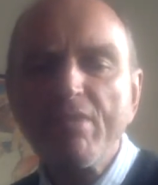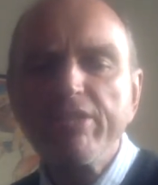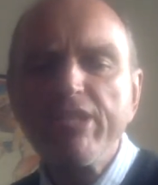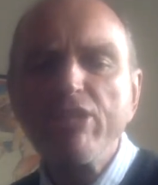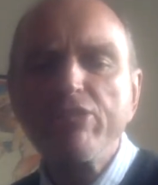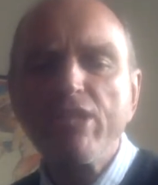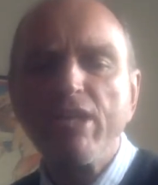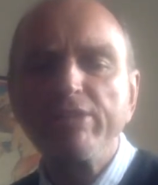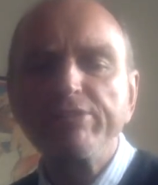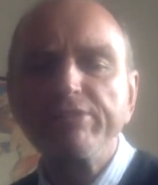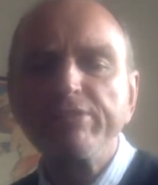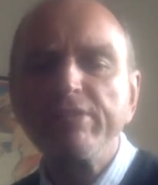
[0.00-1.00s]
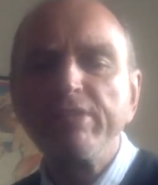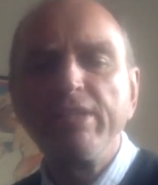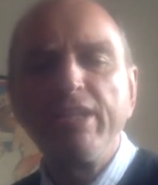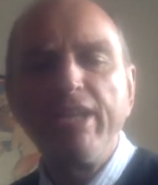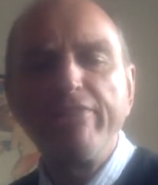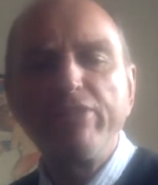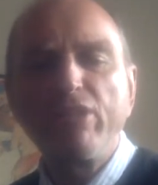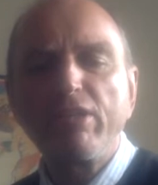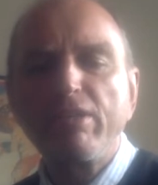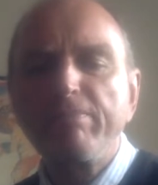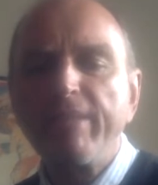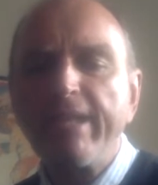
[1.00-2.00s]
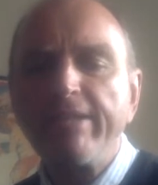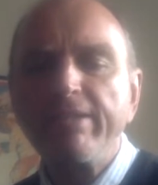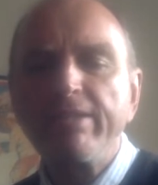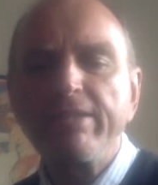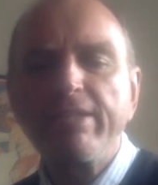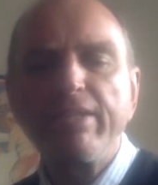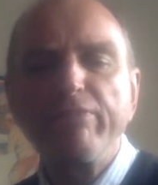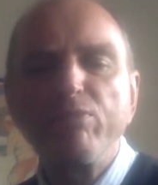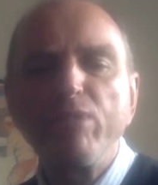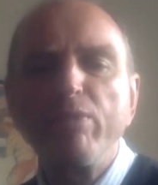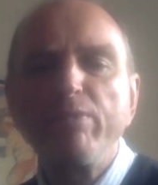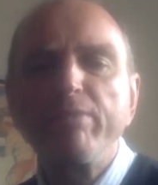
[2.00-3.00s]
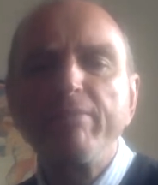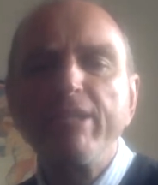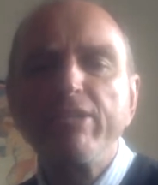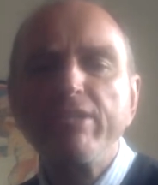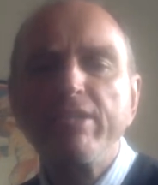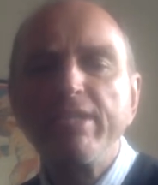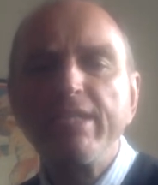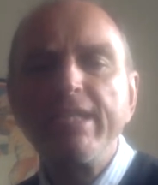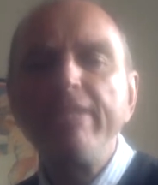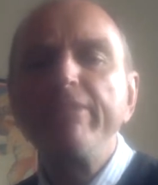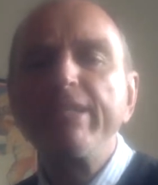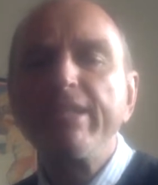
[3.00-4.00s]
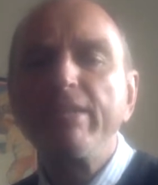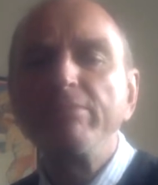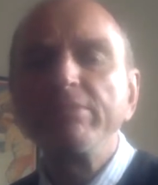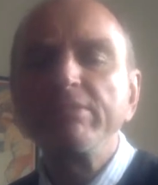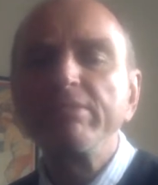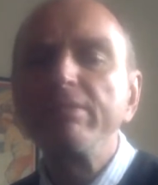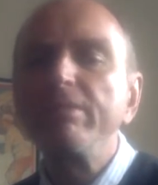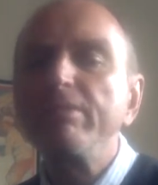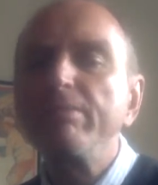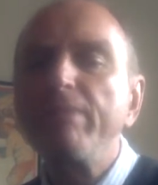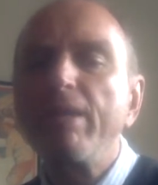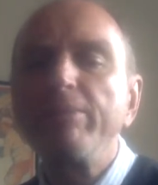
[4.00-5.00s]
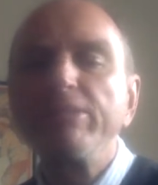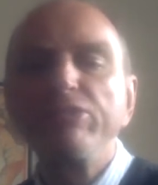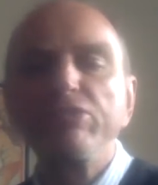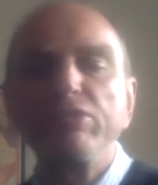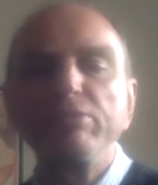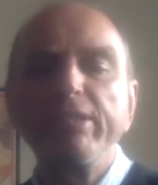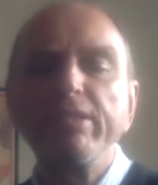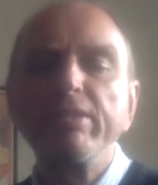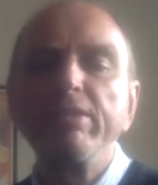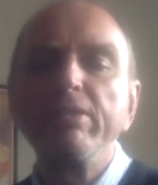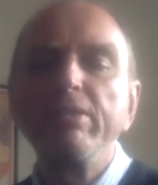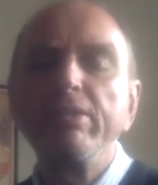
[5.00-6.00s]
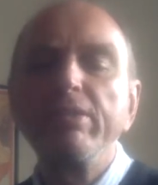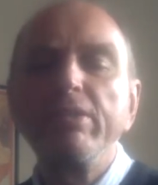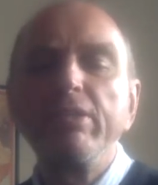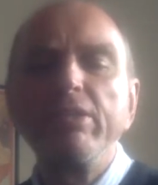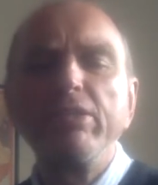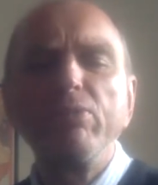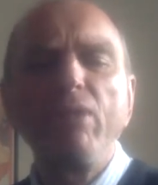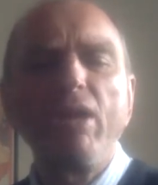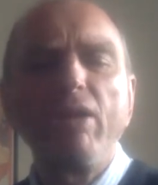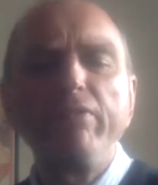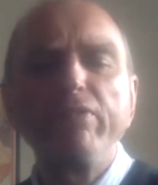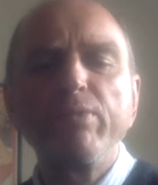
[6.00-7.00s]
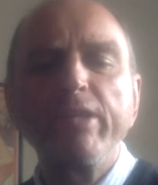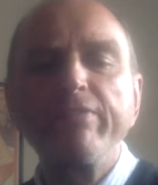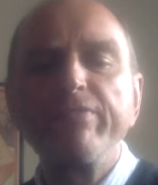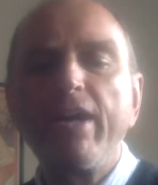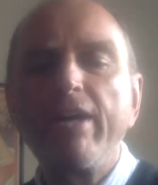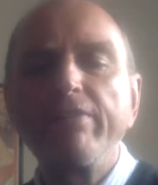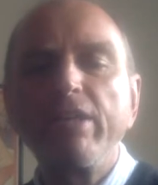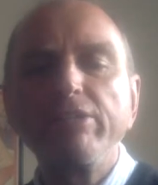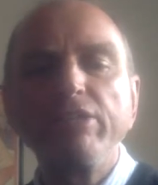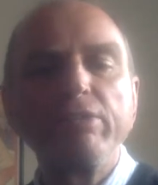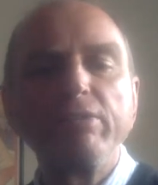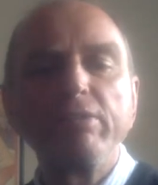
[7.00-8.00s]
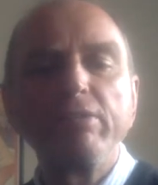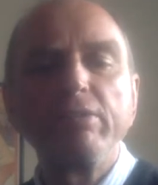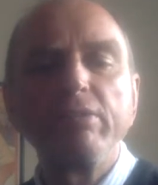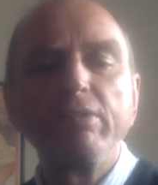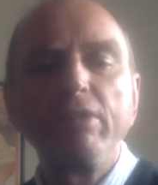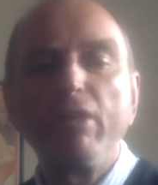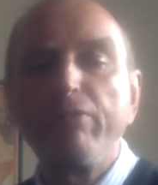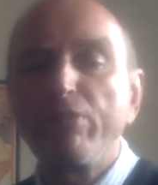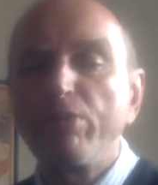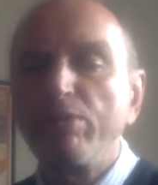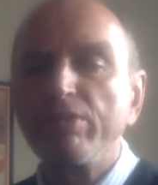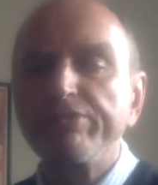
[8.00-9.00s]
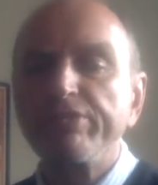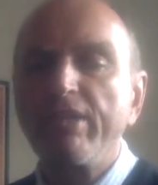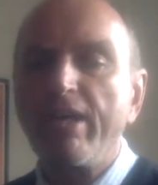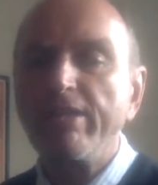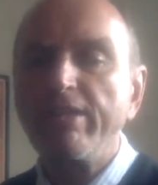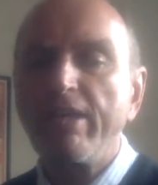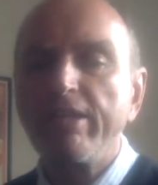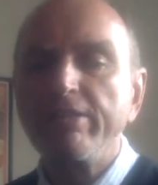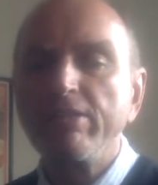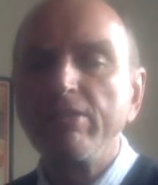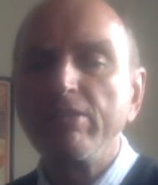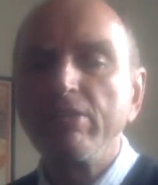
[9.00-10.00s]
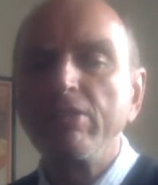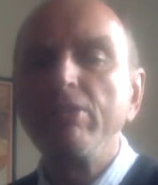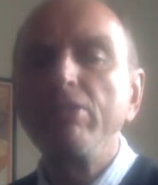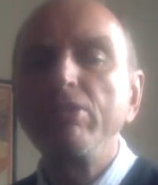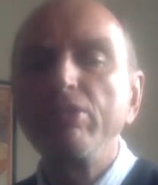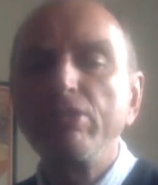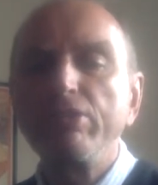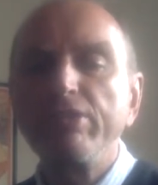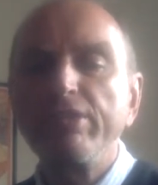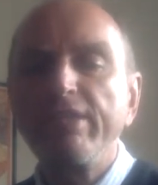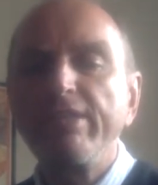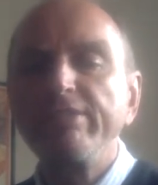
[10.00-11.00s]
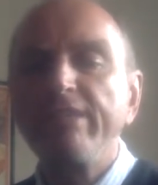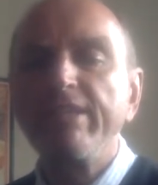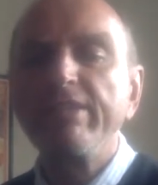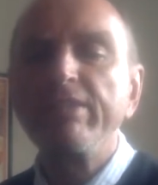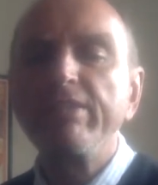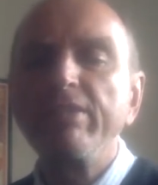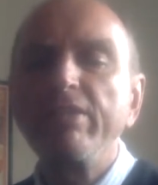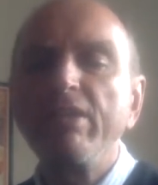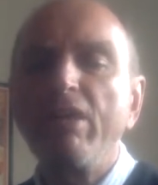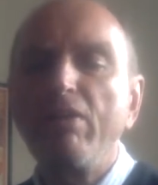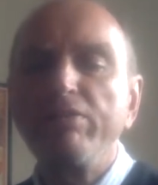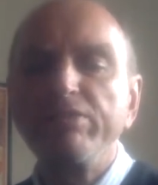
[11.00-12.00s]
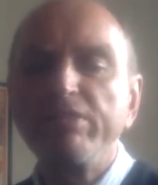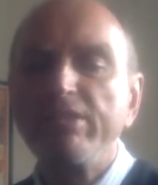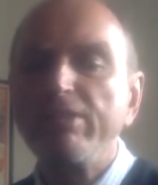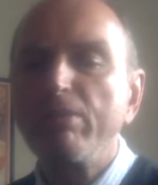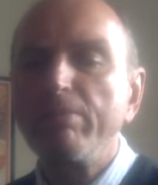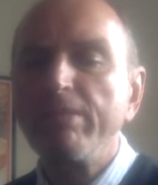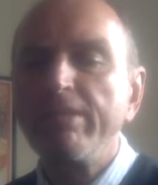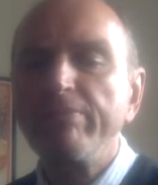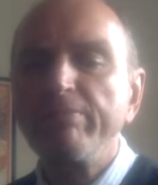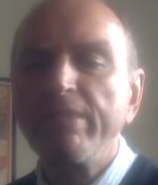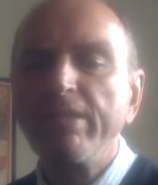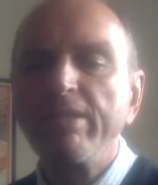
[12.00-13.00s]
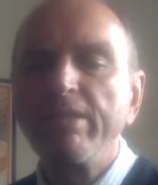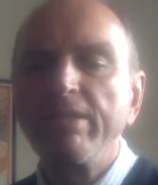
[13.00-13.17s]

No chance. If you've got a complaint, then have a word with the manager. Here he comes, the barman assured me. You are over 25, aren't you? Of course, I lied. Good, he said, obviously not believing me.